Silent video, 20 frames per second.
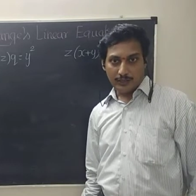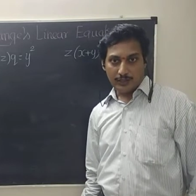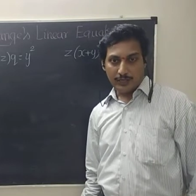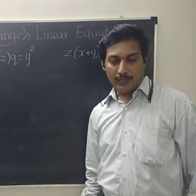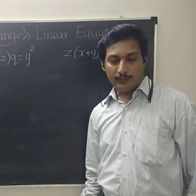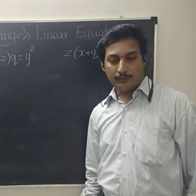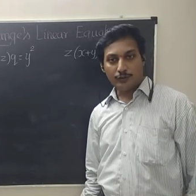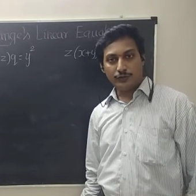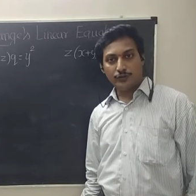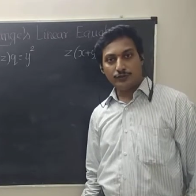I
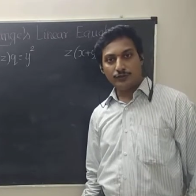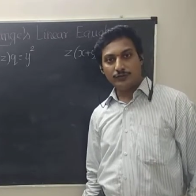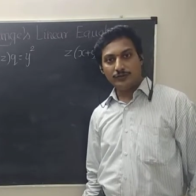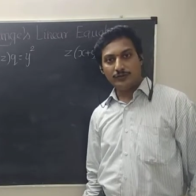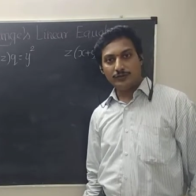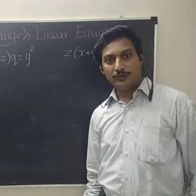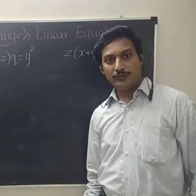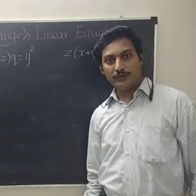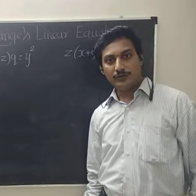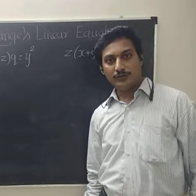am going to
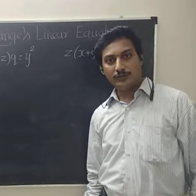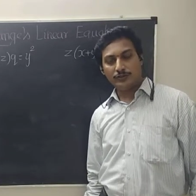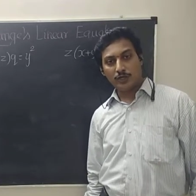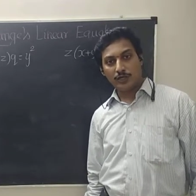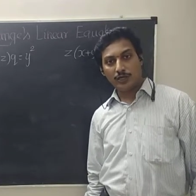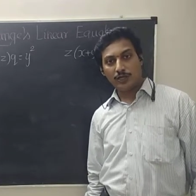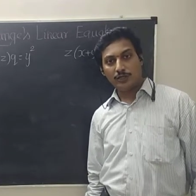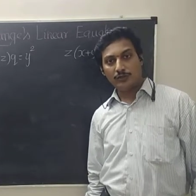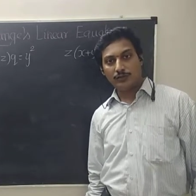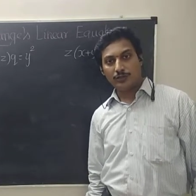
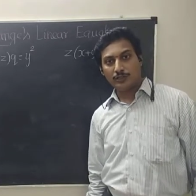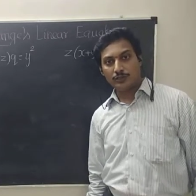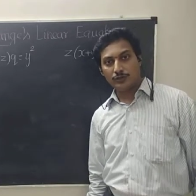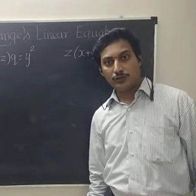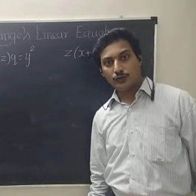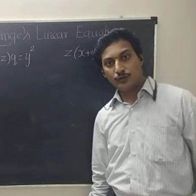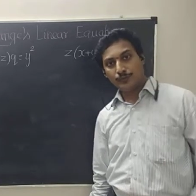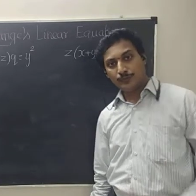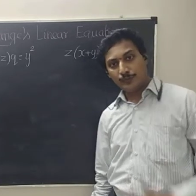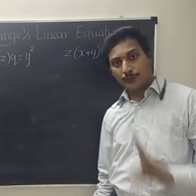solve
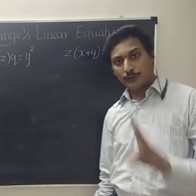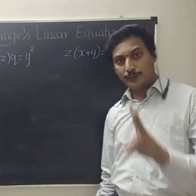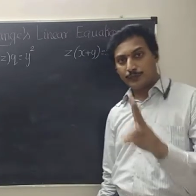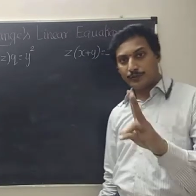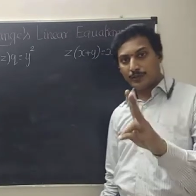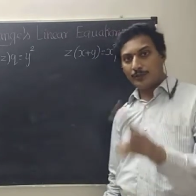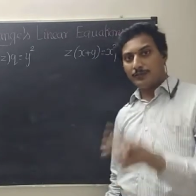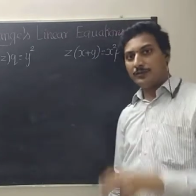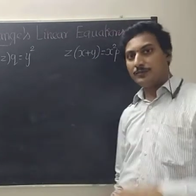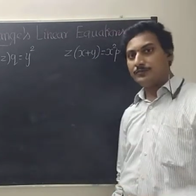two more
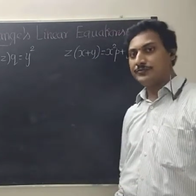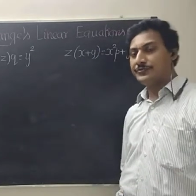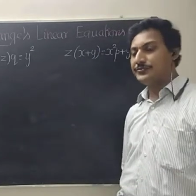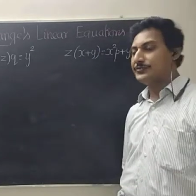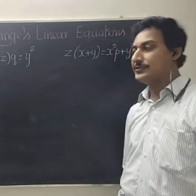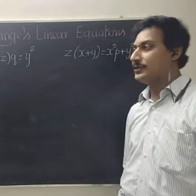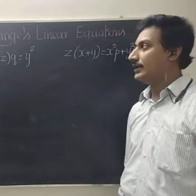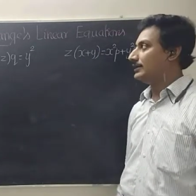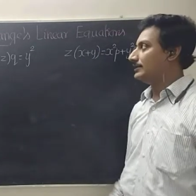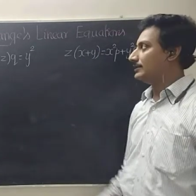
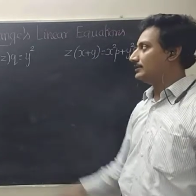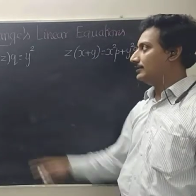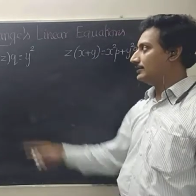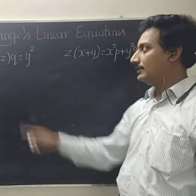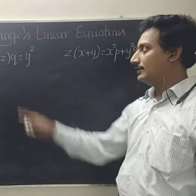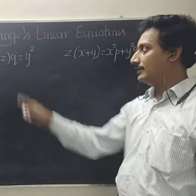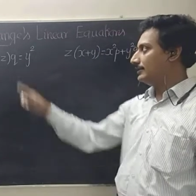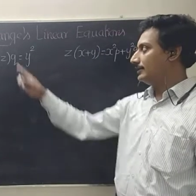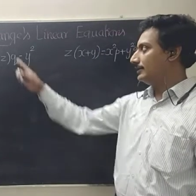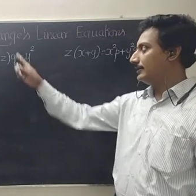problems under
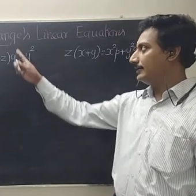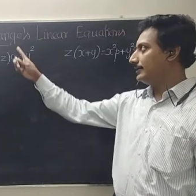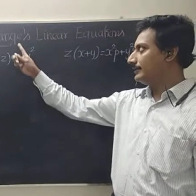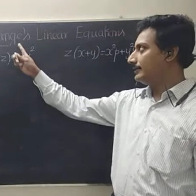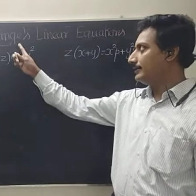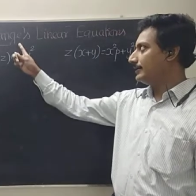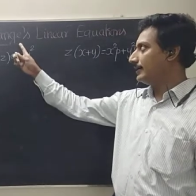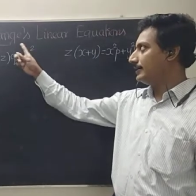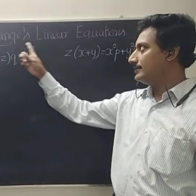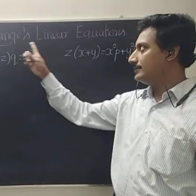the
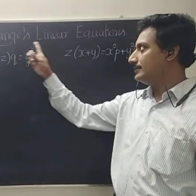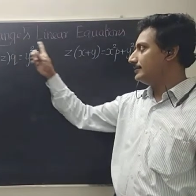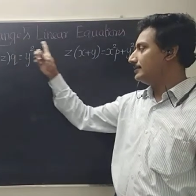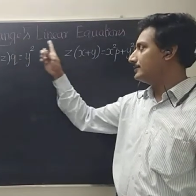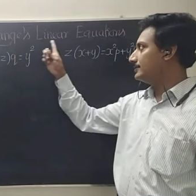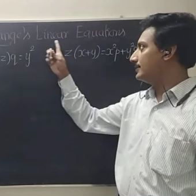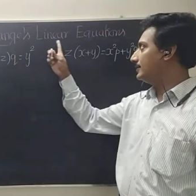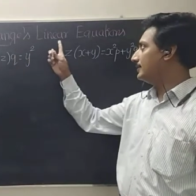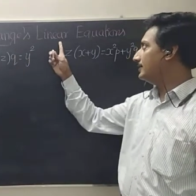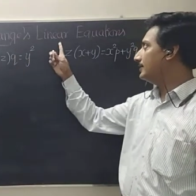
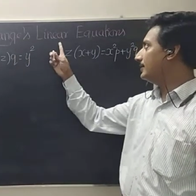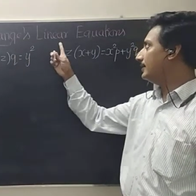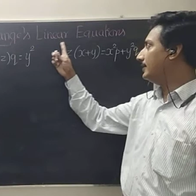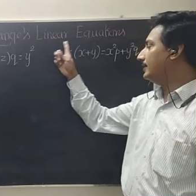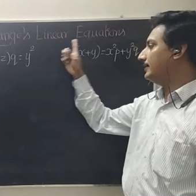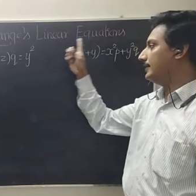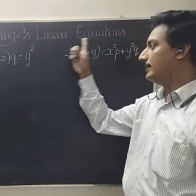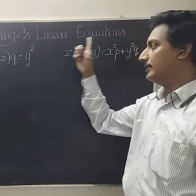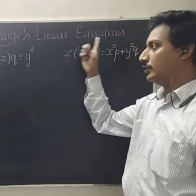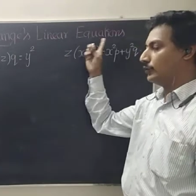Lagrange's
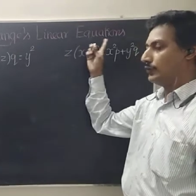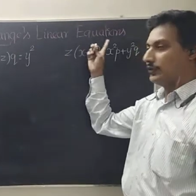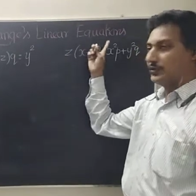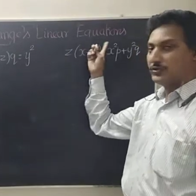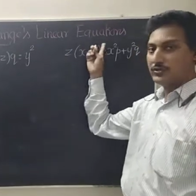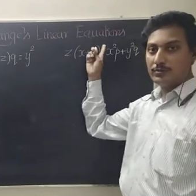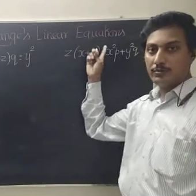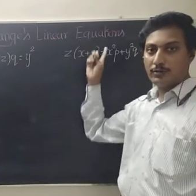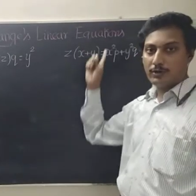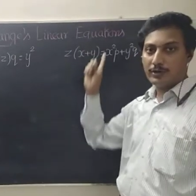linear
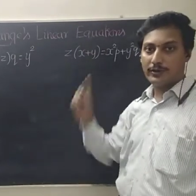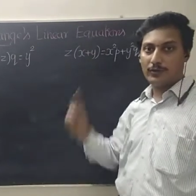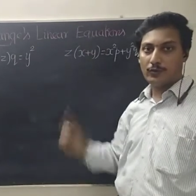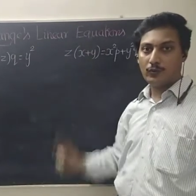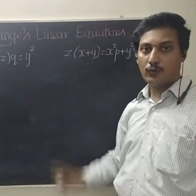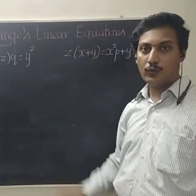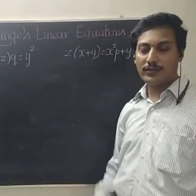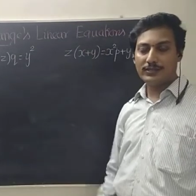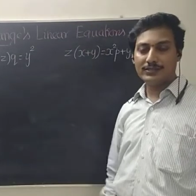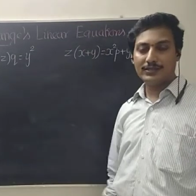equation model.
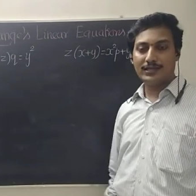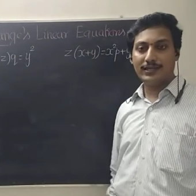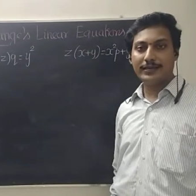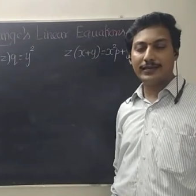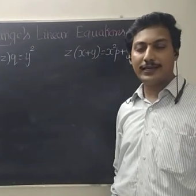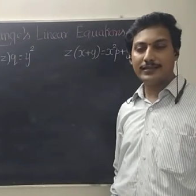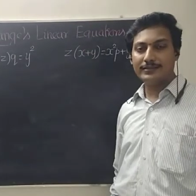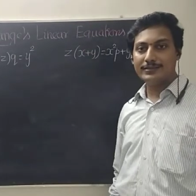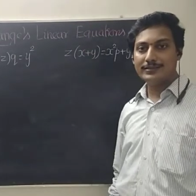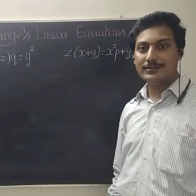What is
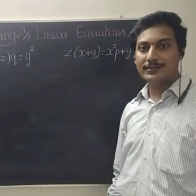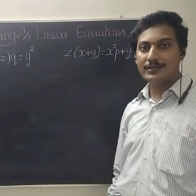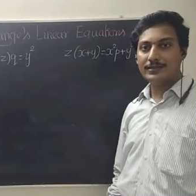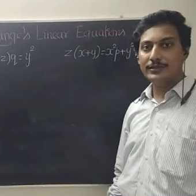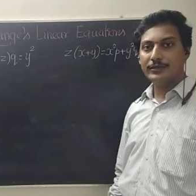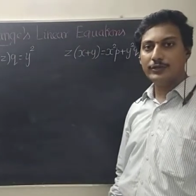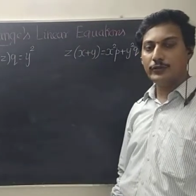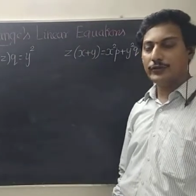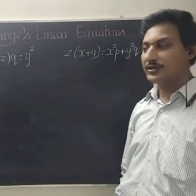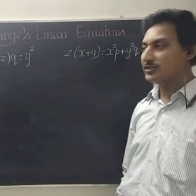Lagrange's
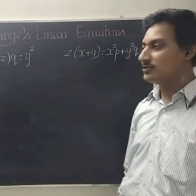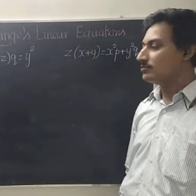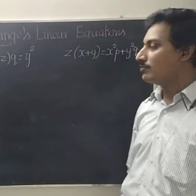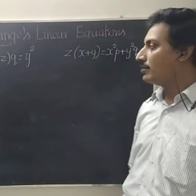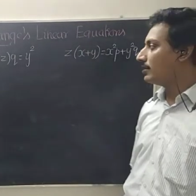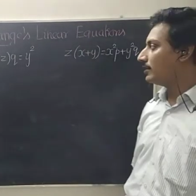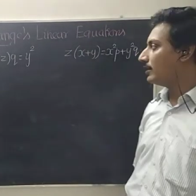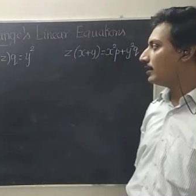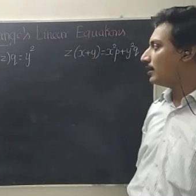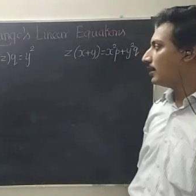linear equation
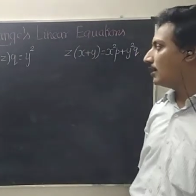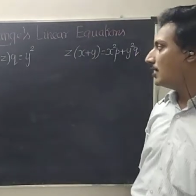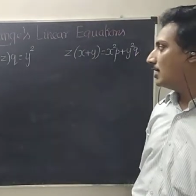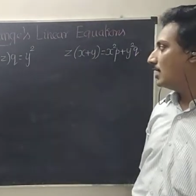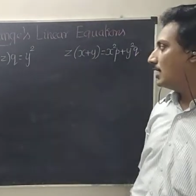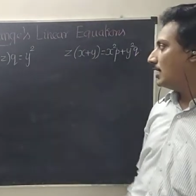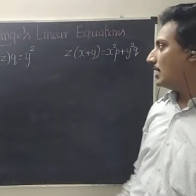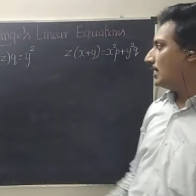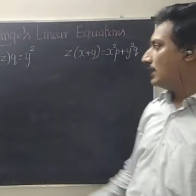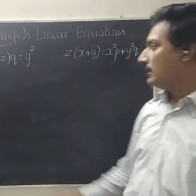model?
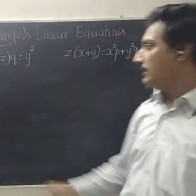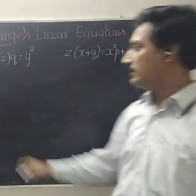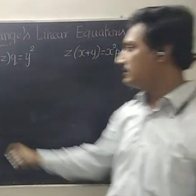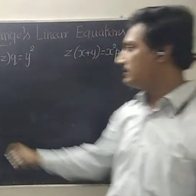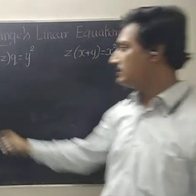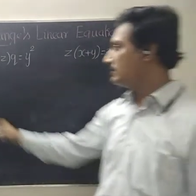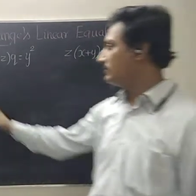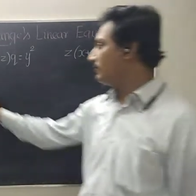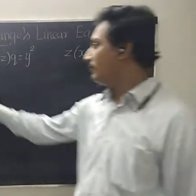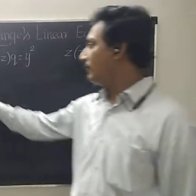
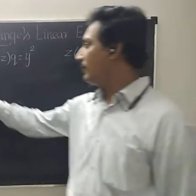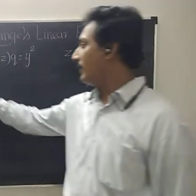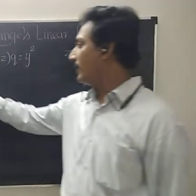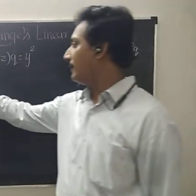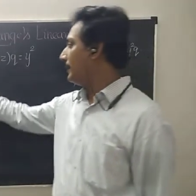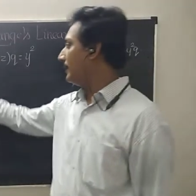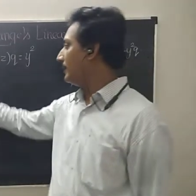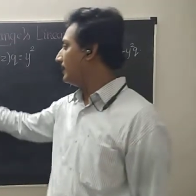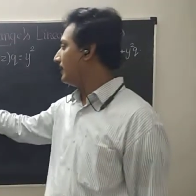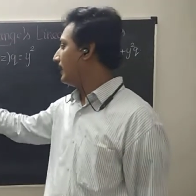Is of the
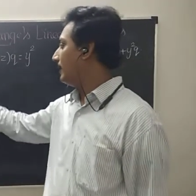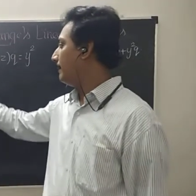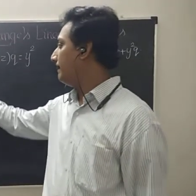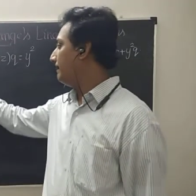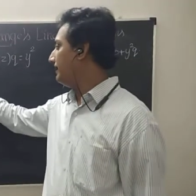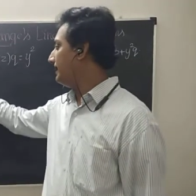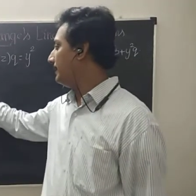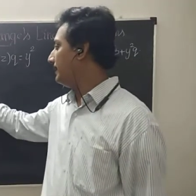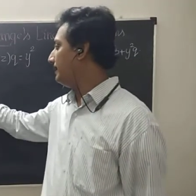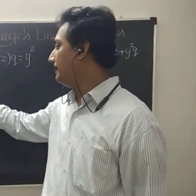format
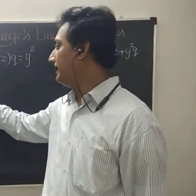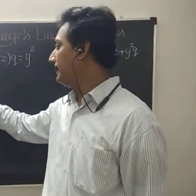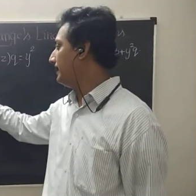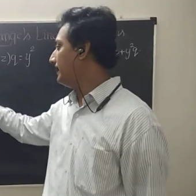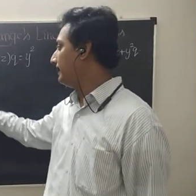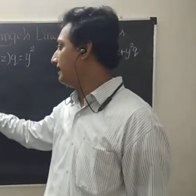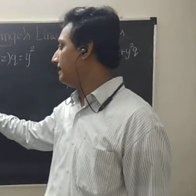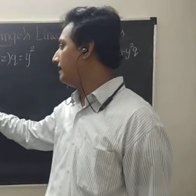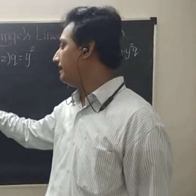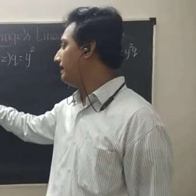
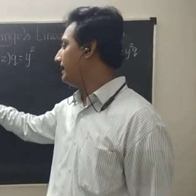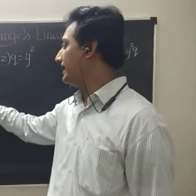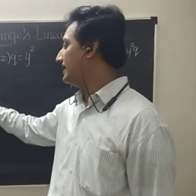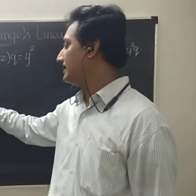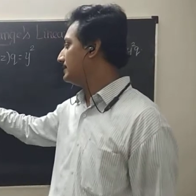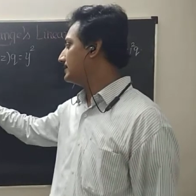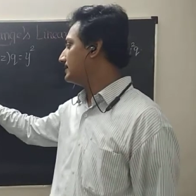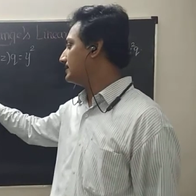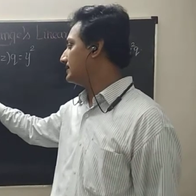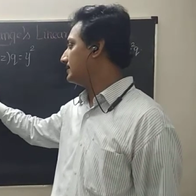PP
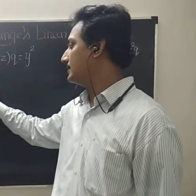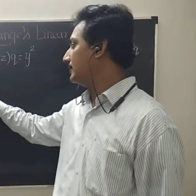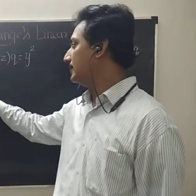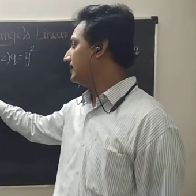plus